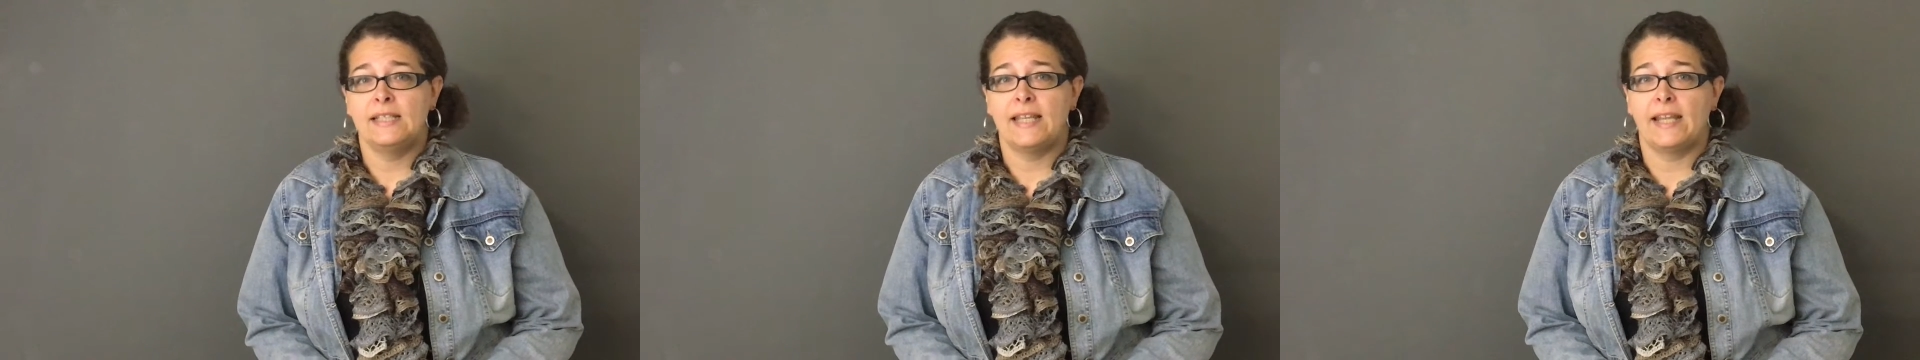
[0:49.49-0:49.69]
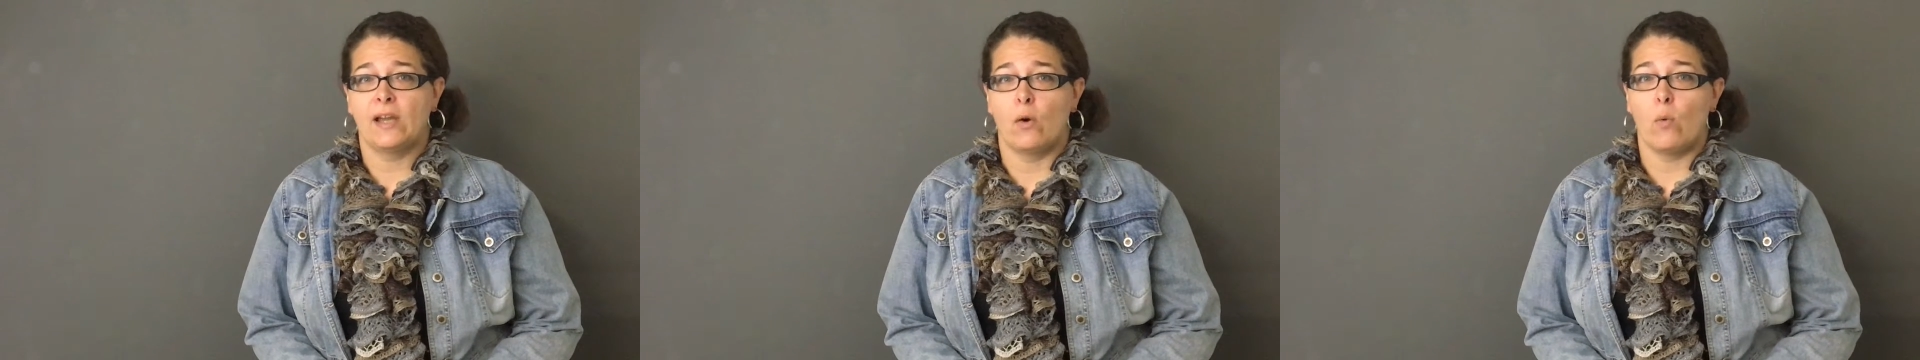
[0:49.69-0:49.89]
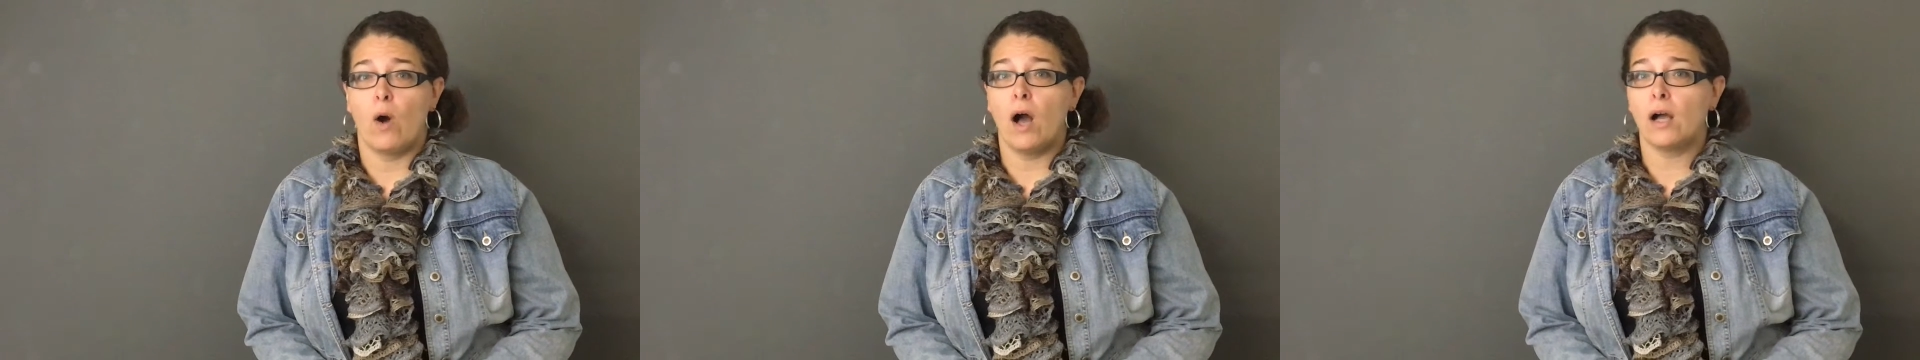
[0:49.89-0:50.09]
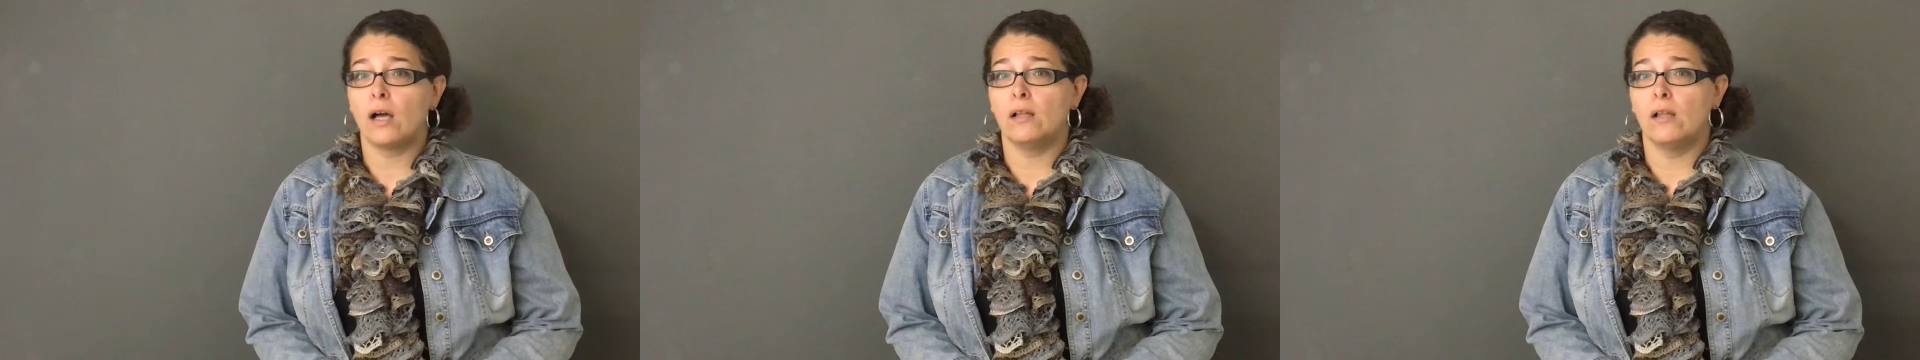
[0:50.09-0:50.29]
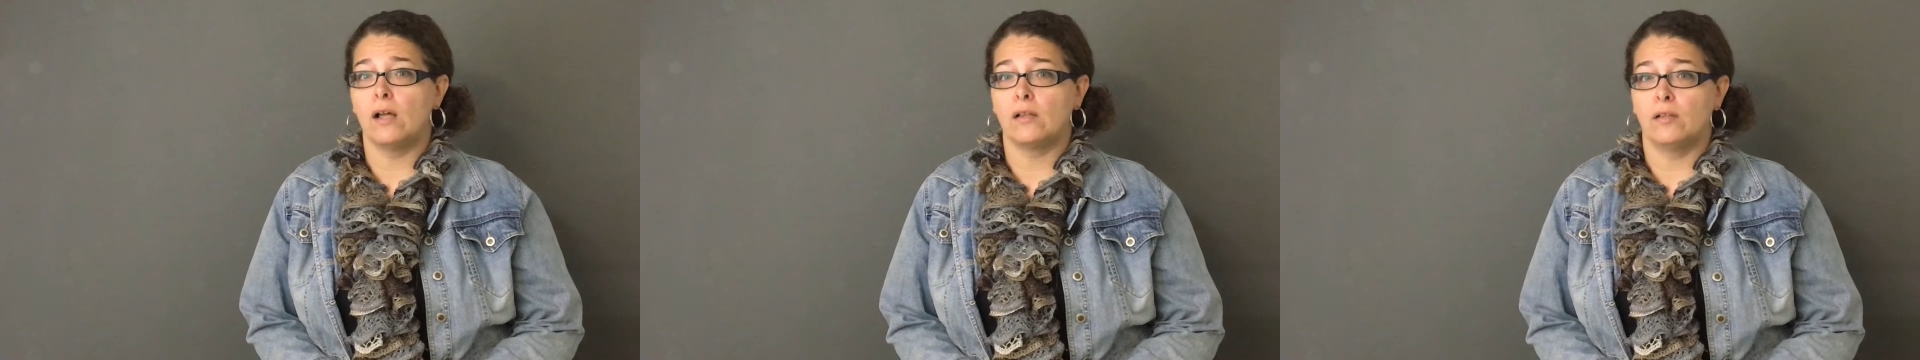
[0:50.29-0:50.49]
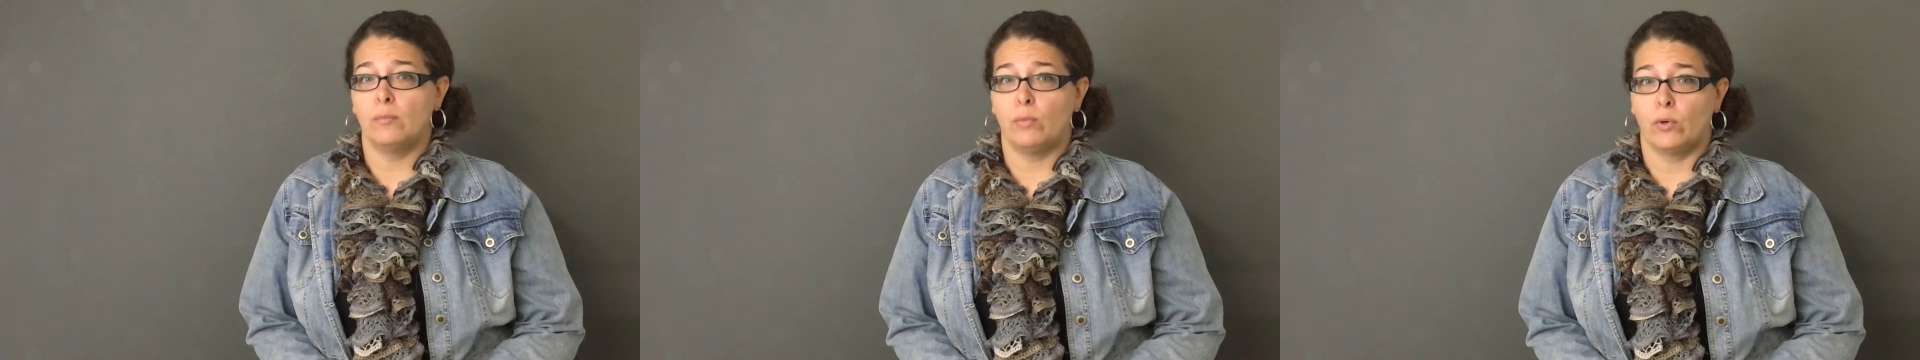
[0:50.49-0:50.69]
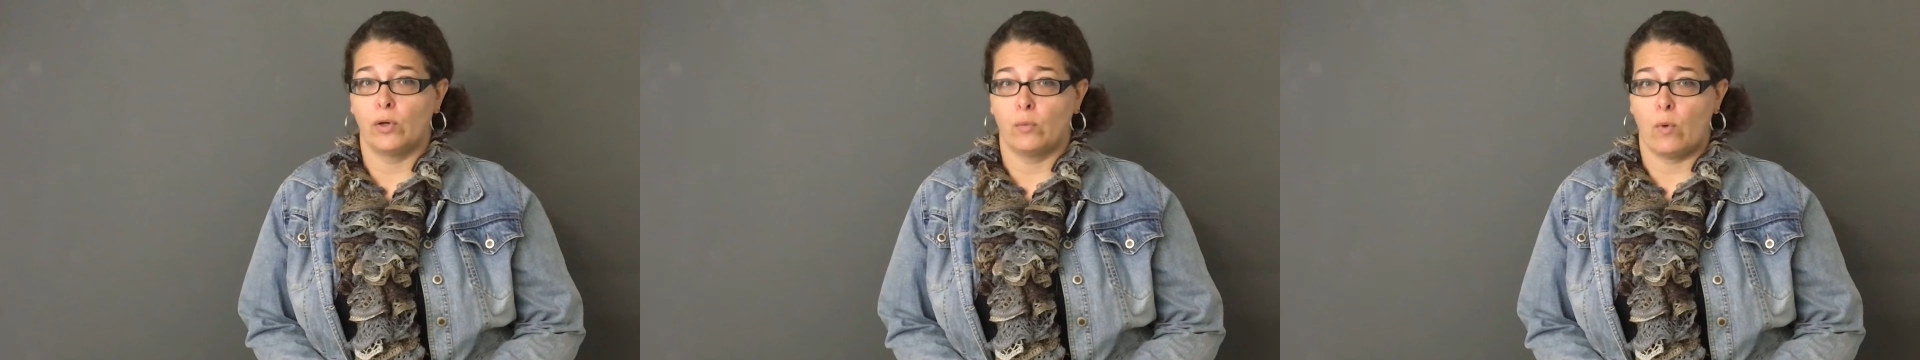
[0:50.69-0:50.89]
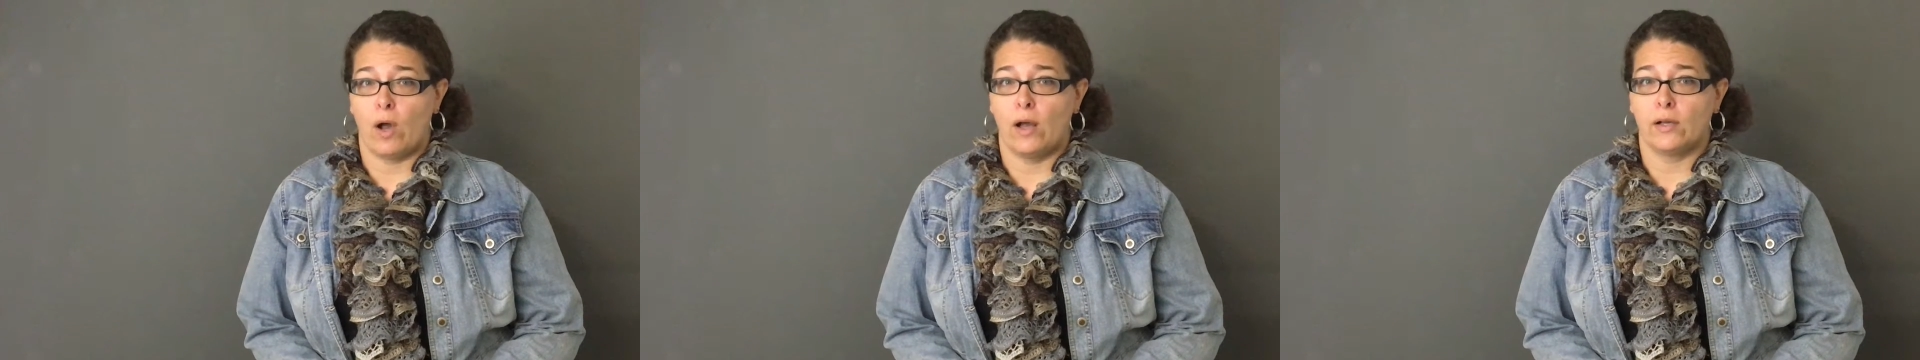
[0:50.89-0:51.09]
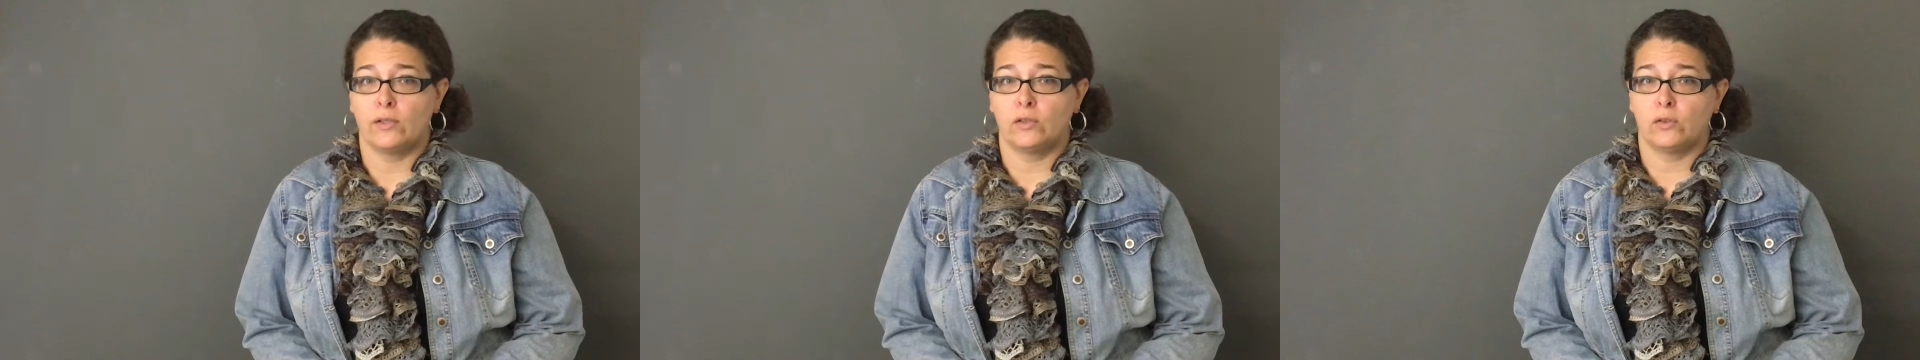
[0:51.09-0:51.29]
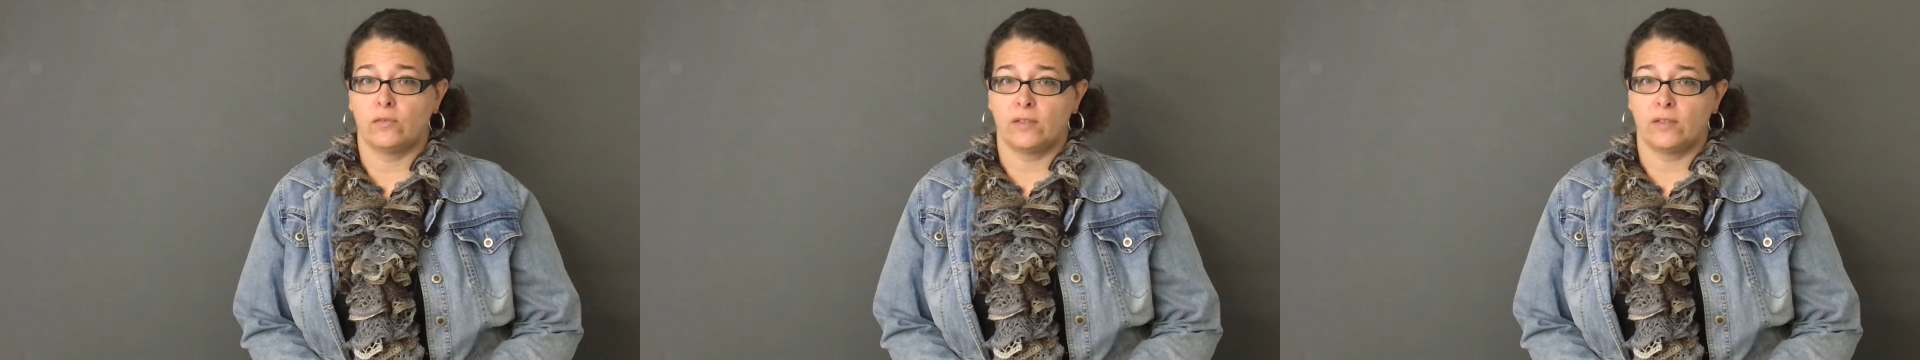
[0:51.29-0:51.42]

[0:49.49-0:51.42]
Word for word: take a walk along the boardwalks